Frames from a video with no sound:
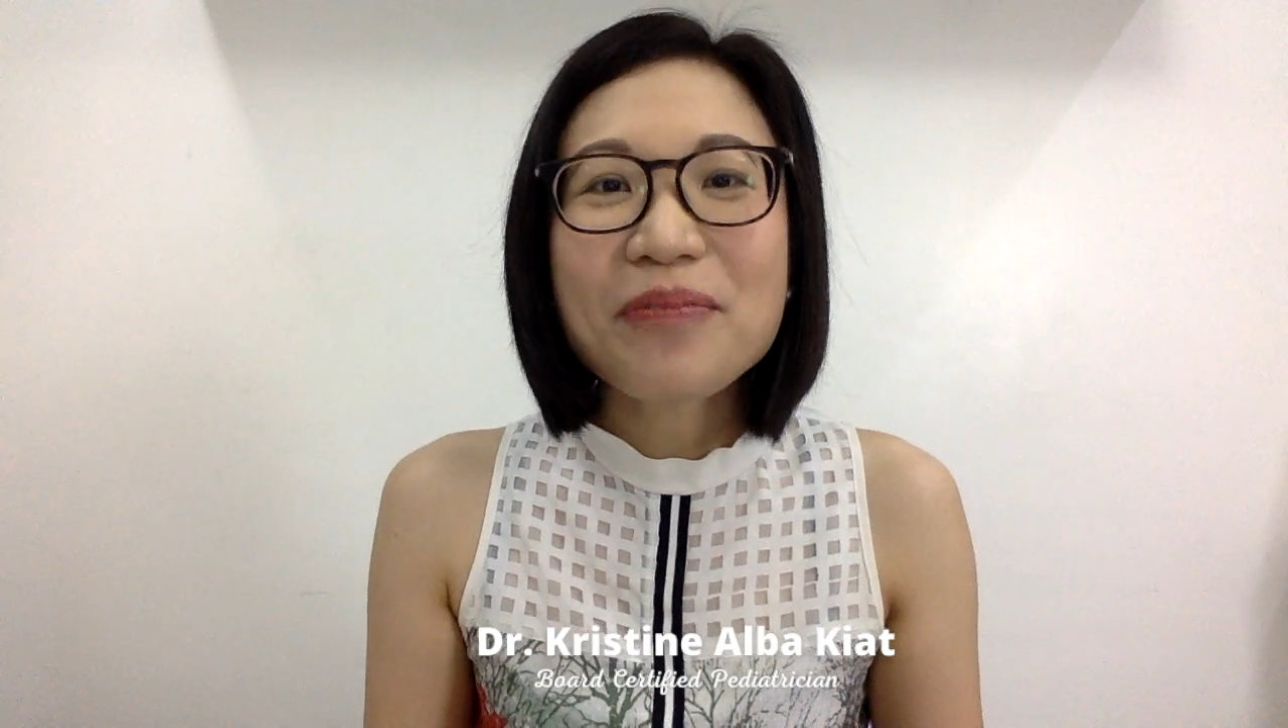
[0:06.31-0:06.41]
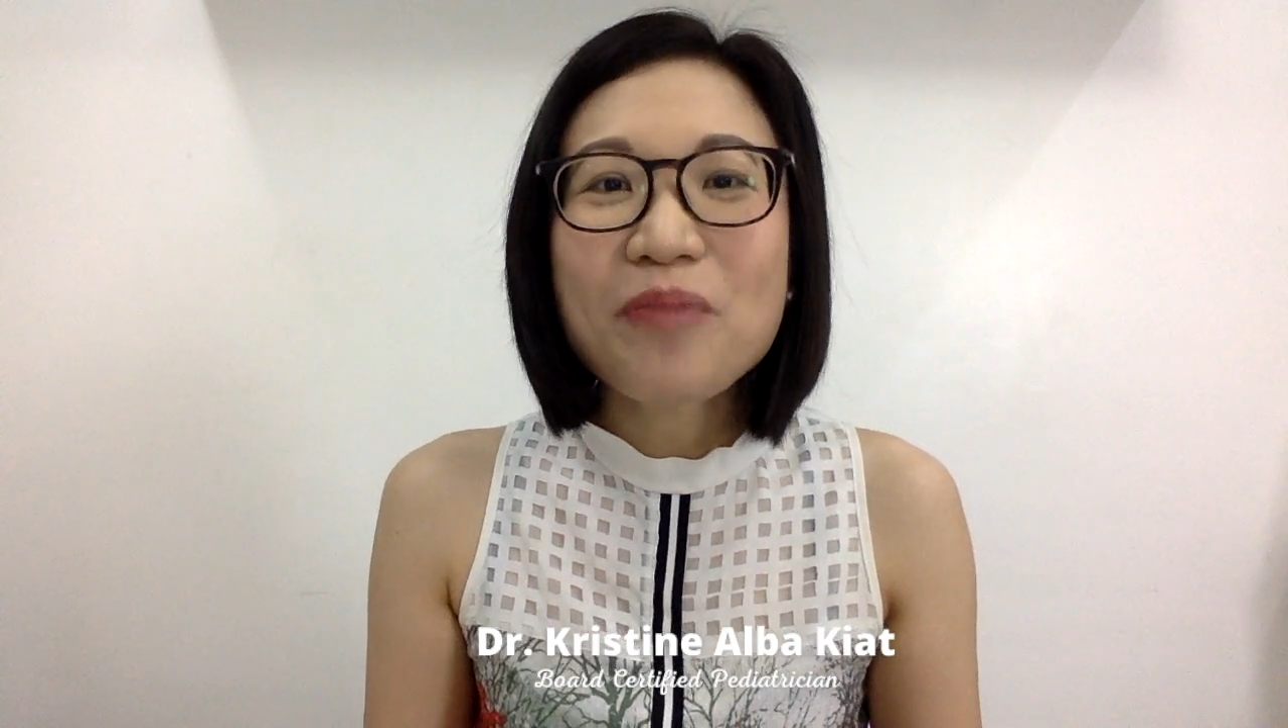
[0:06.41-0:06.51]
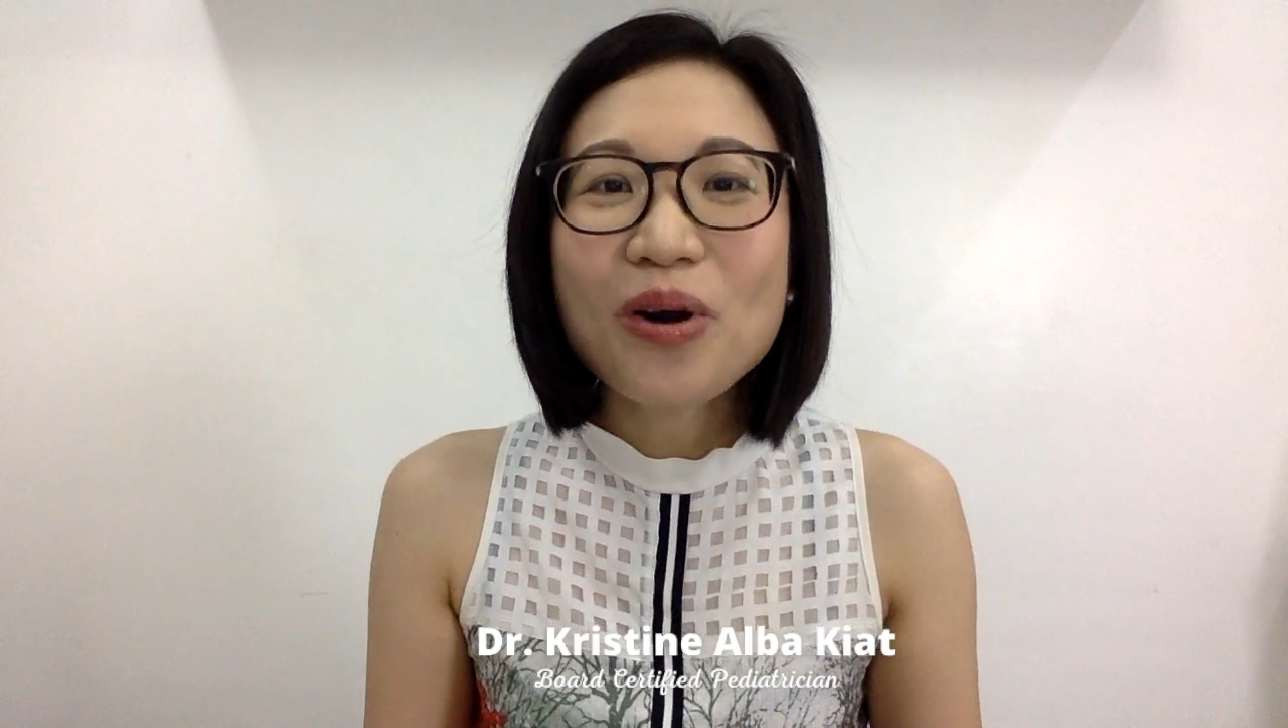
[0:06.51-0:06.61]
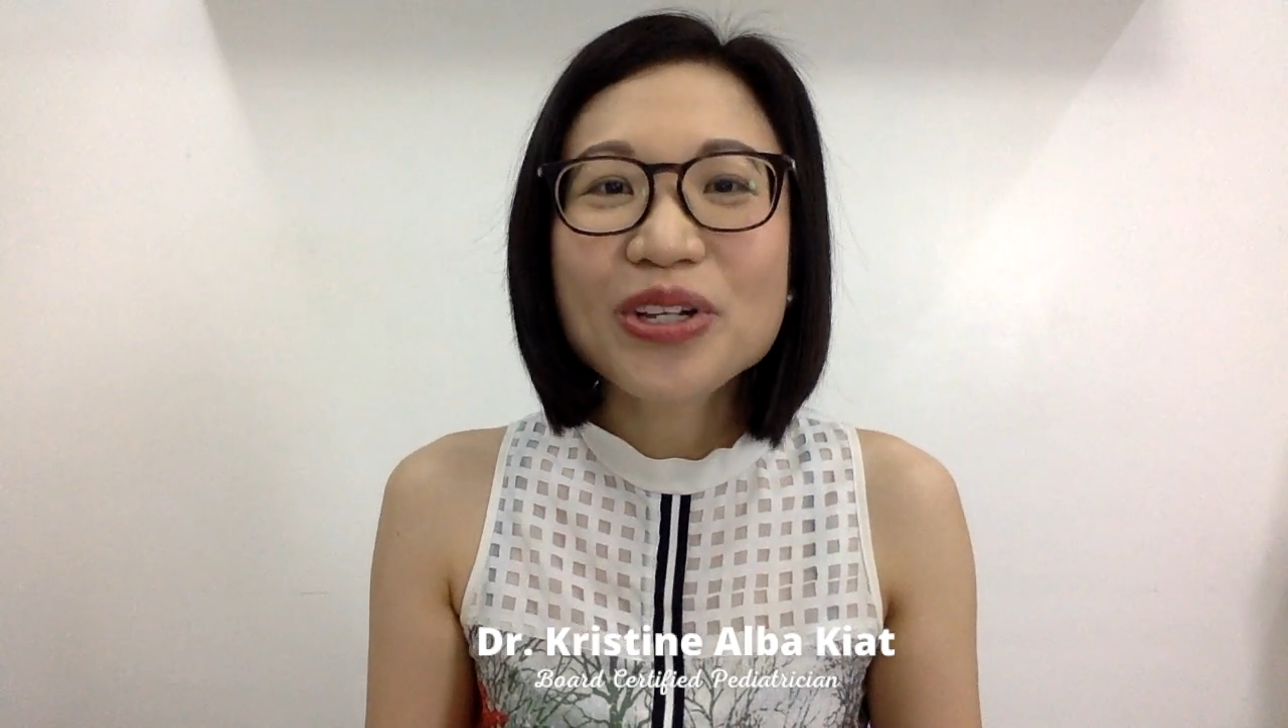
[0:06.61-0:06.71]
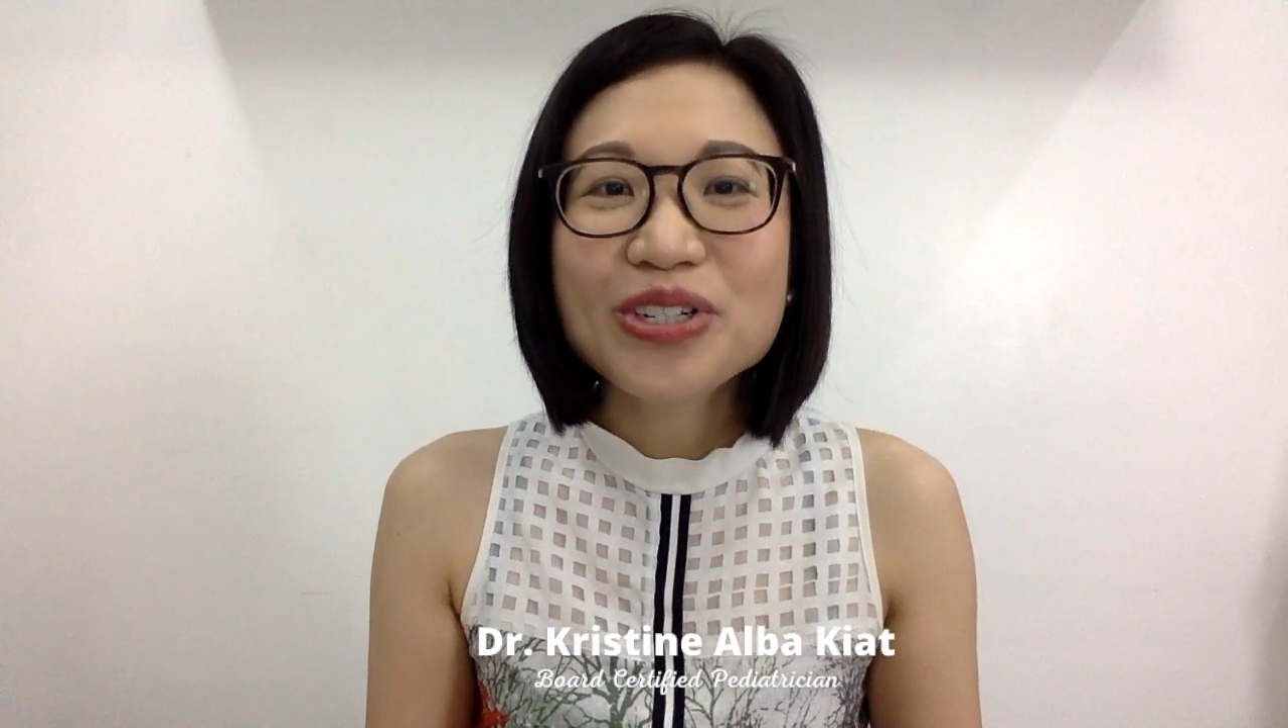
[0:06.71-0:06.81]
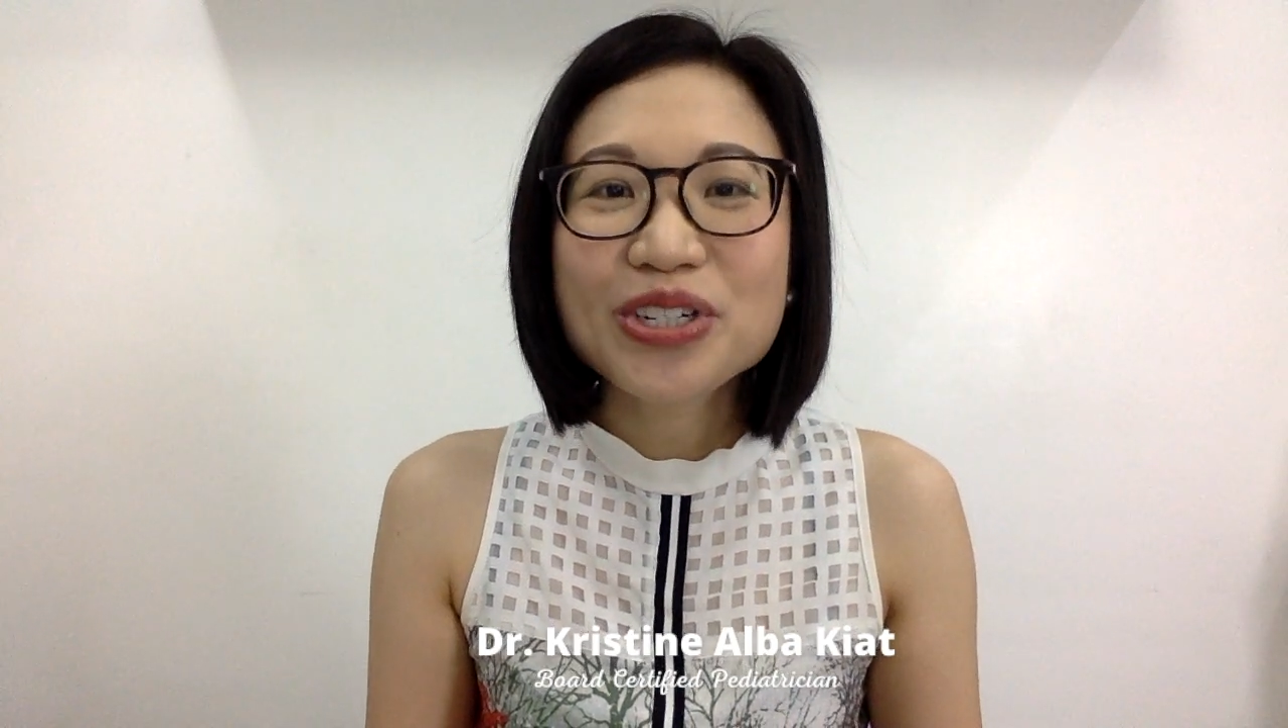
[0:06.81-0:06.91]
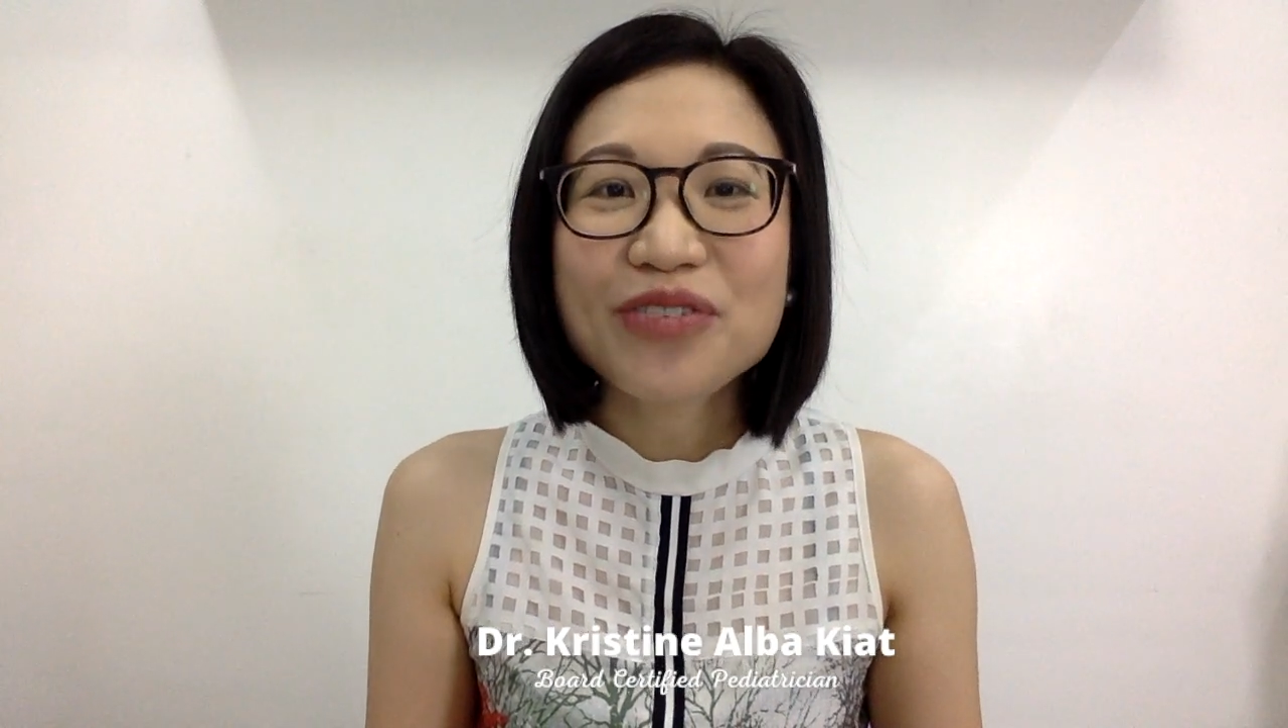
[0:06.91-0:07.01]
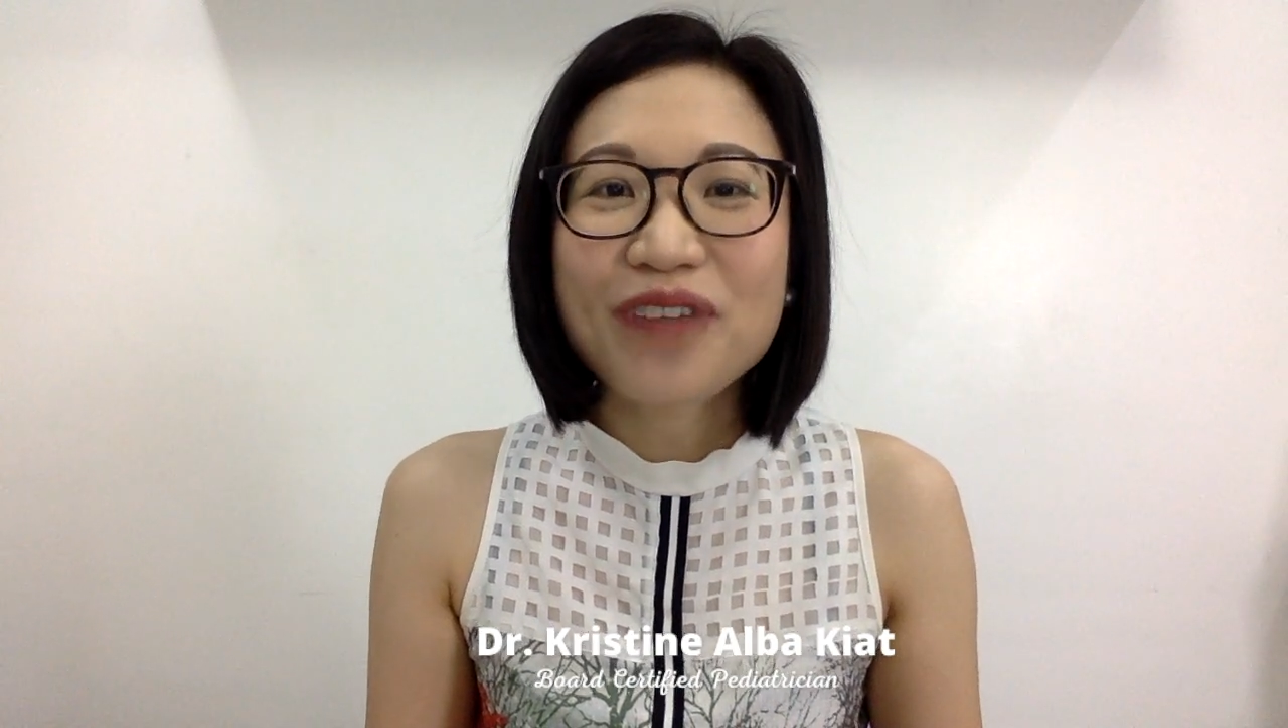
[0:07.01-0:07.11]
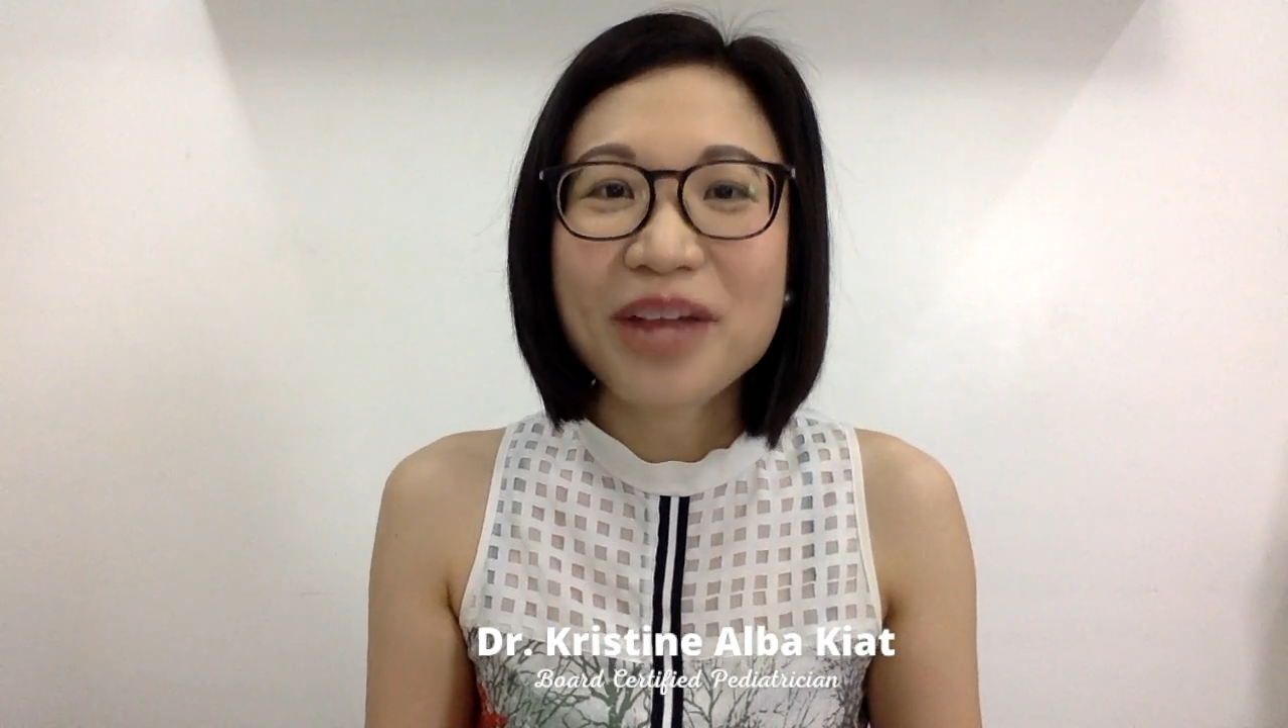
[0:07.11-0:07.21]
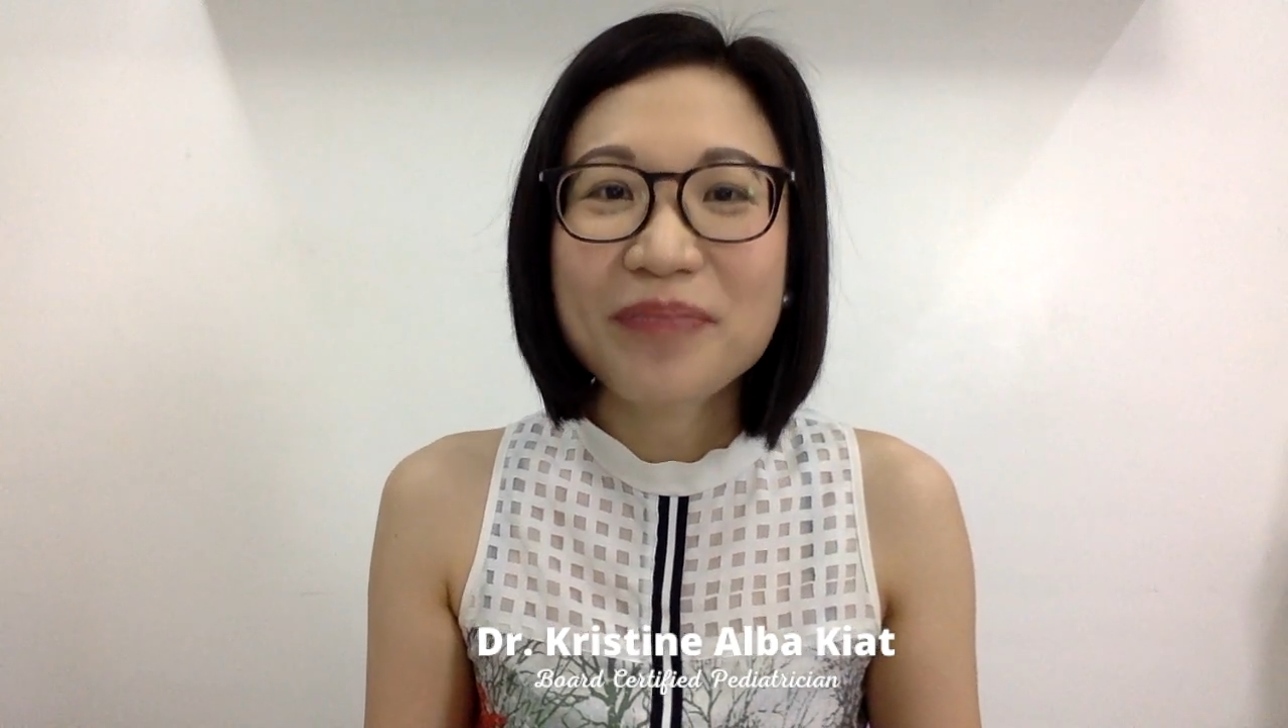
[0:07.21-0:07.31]

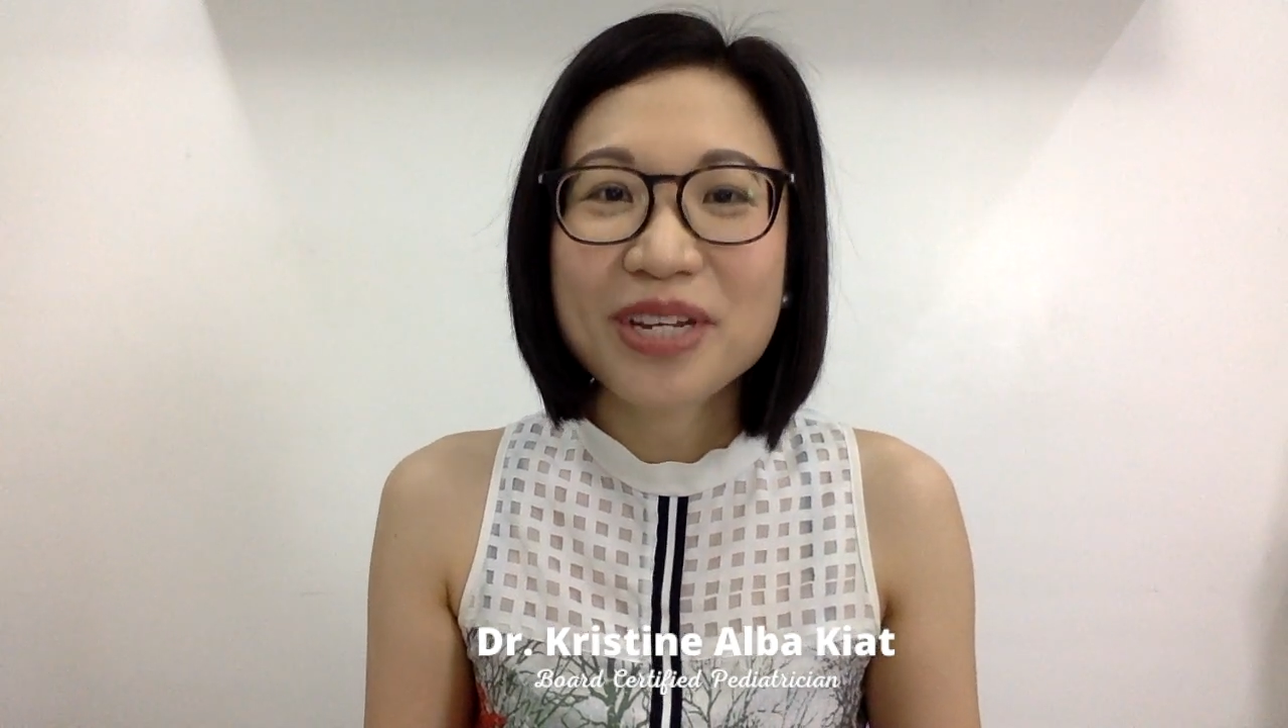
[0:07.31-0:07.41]
board-certified